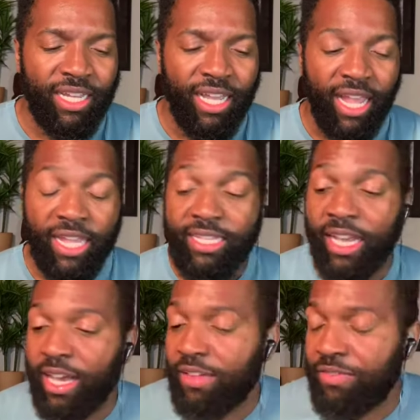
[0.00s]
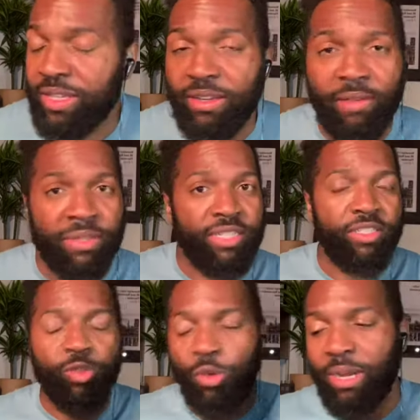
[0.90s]
And yeah, I've been I've been
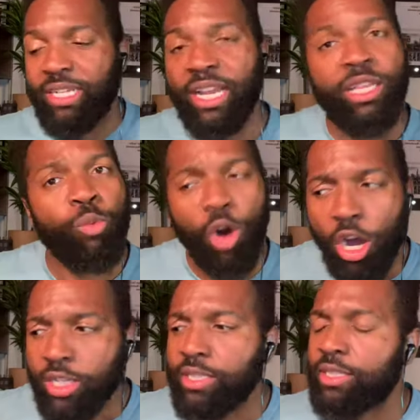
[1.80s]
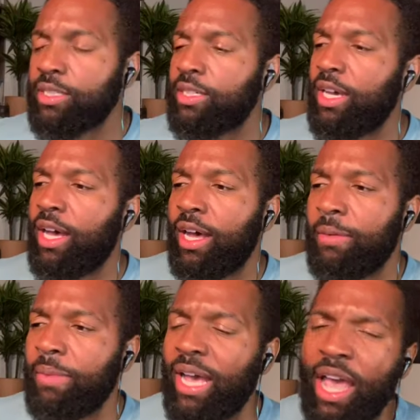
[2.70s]
doing my daily walks. Um,
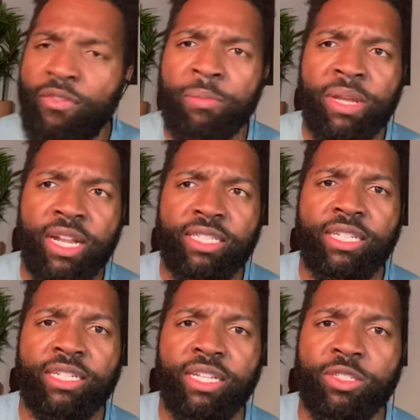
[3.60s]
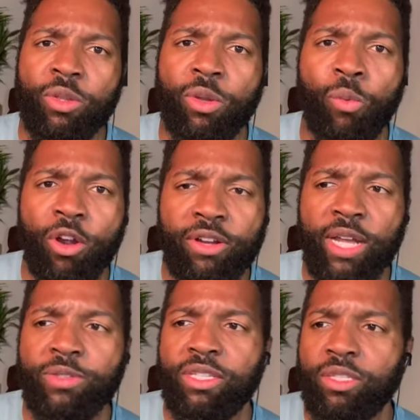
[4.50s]
I haven't been as intense on the
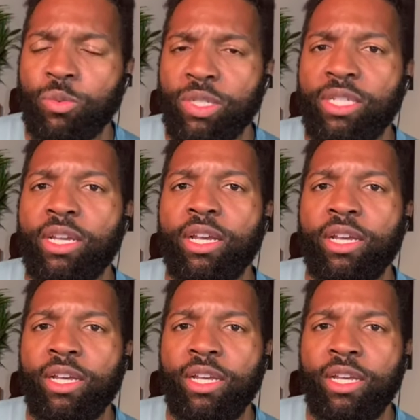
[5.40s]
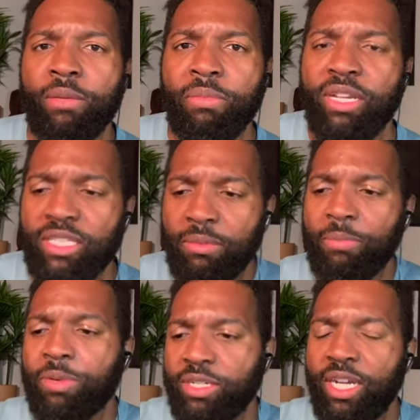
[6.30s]
workouts this week because I'm in
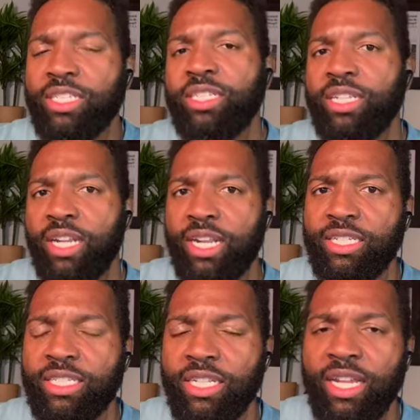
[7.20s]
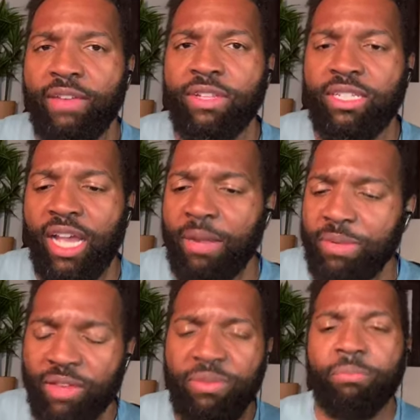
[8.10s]
production and I just didn't have the time, but
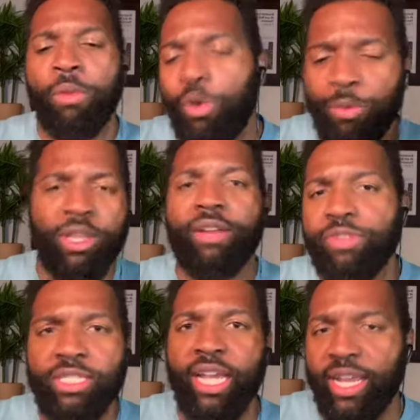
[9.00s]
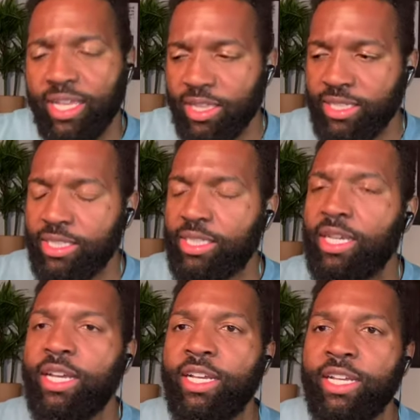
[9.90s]
I've been mobile every day at least,
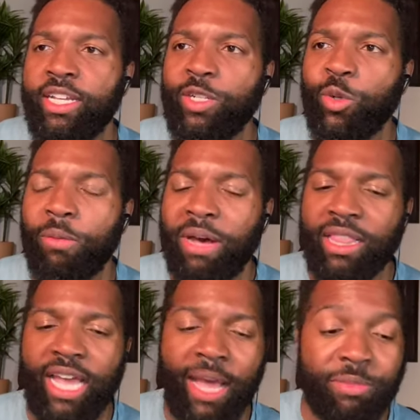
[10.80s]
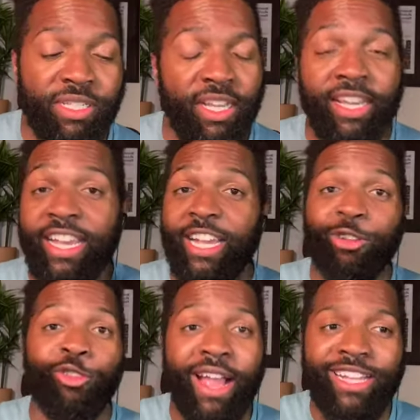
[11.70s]
doing my laps,
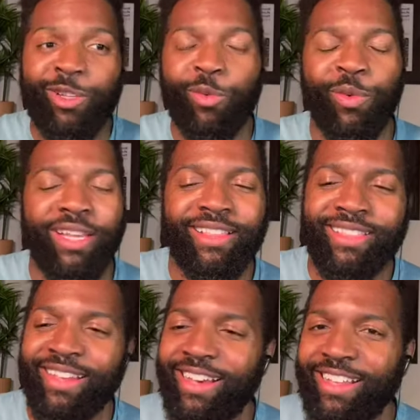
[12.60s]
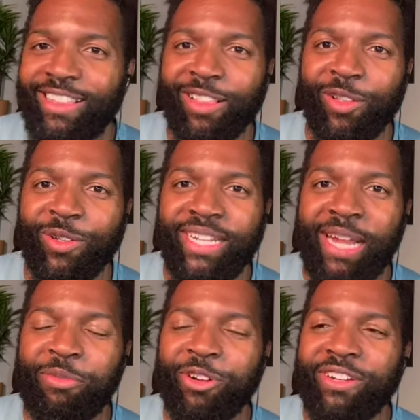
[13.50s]
interacting with uh, the little
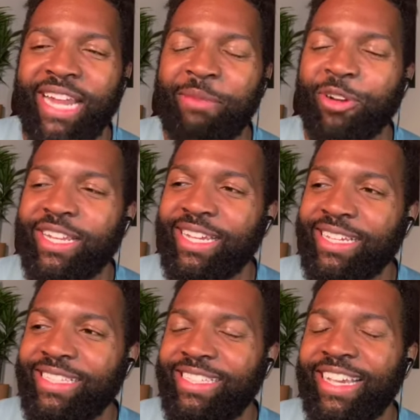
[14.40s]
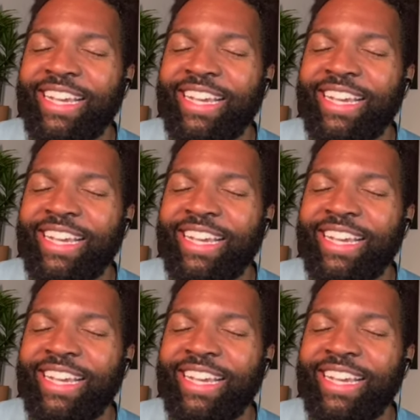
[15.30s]
neighbor neighbor kids.